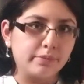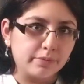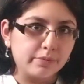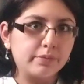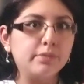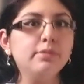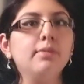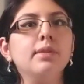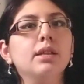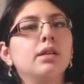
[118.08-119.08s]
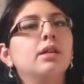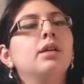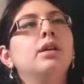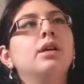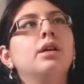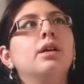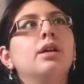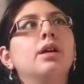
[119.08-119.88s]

Nobody speaks.